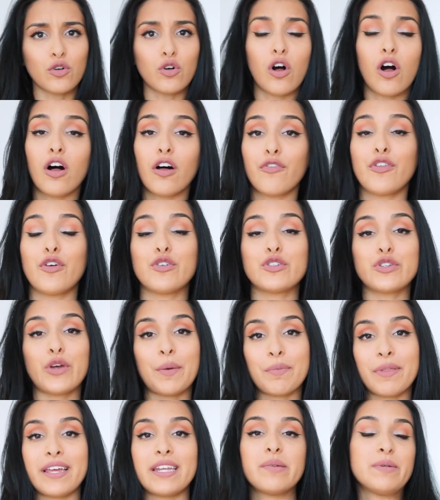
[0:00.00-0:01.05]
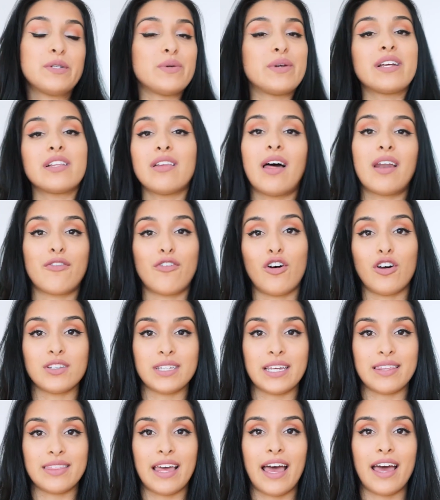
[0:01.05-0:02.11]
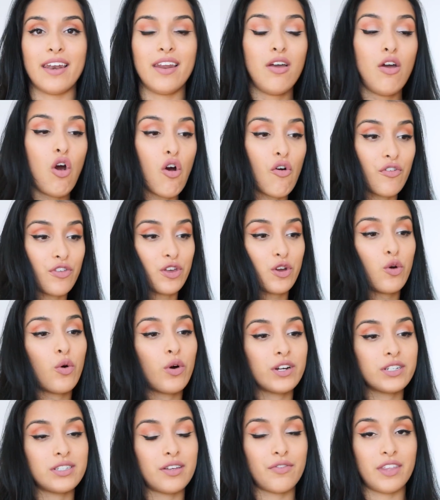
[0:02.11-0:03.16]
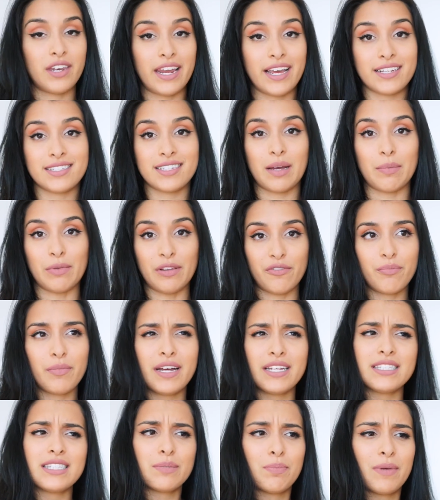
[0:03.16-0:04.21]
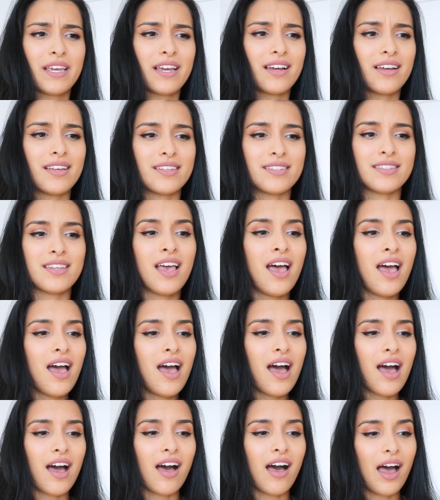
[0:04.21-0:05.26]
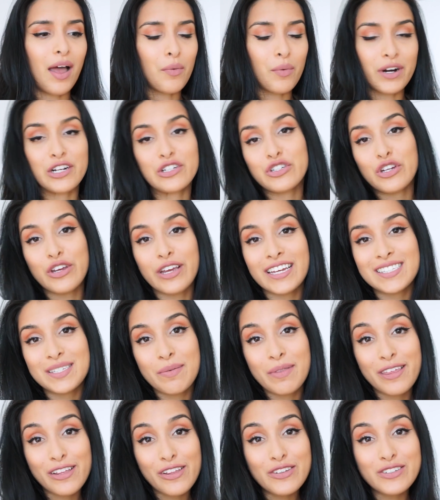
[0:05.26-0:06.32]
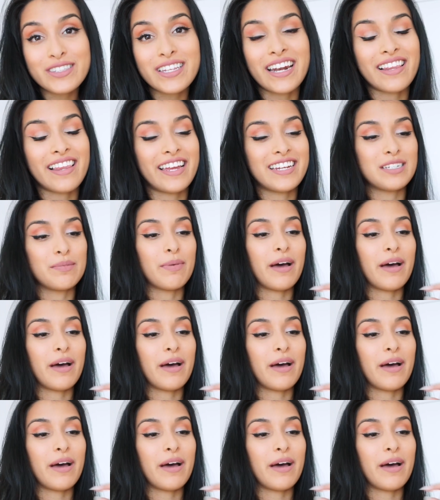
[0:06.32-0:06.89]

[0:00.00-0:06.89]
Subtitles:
all of those. So I plan to be doing a lot of hauls like that over the course of the next couple of months because I want to show you guys some of the clothes that I like to